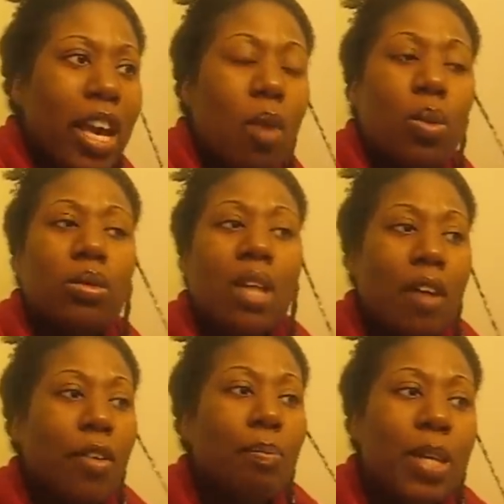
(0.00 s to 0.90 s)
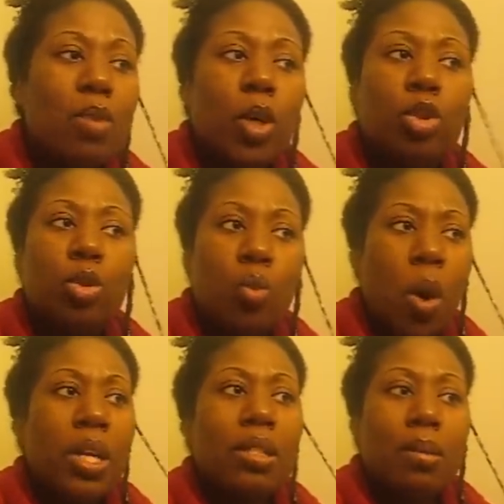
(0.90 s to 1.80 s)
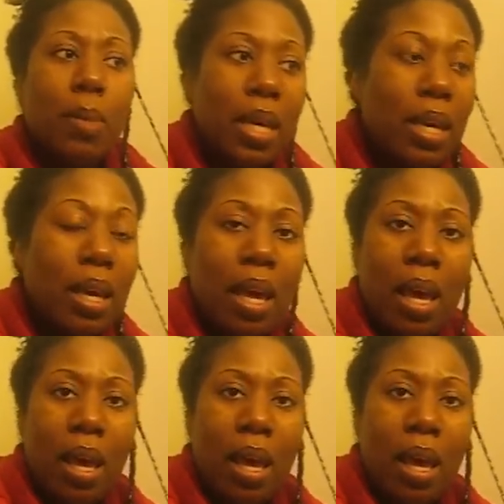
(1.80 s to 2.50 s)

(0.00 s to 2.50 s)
It will never be what you want it to be.